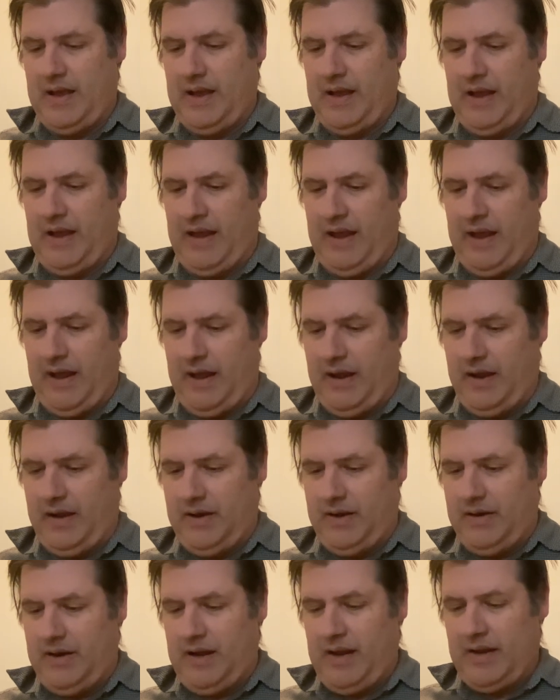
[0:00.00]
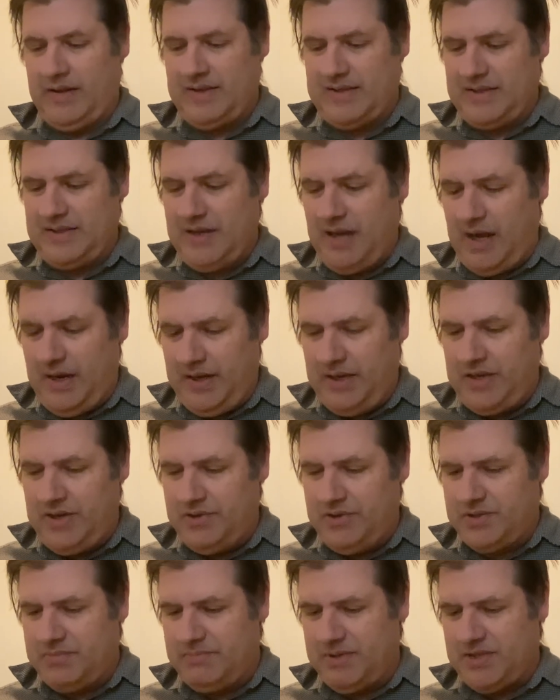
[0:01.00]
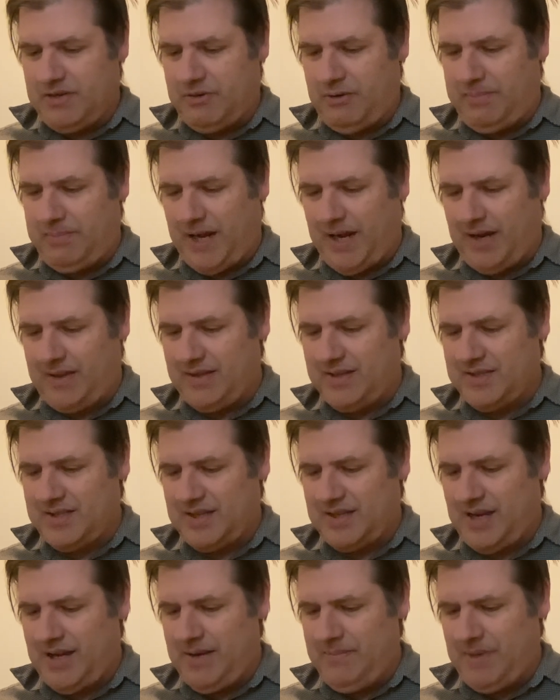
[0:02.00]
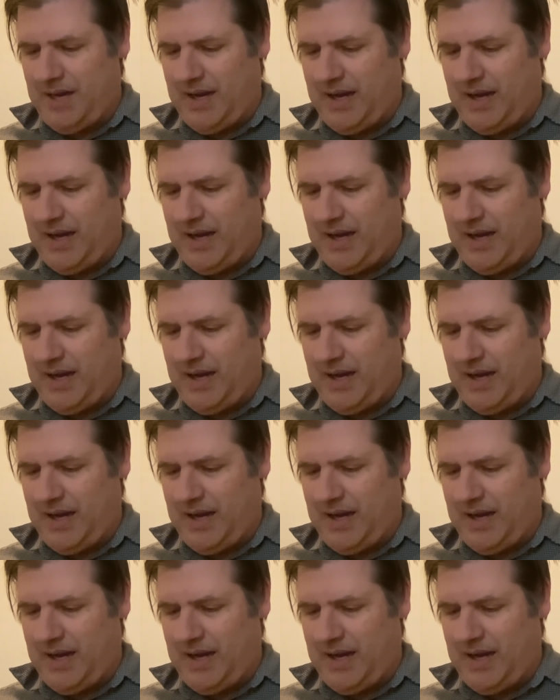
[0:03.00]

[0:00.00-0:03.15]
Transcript: And it's not a huge mystery pack this time.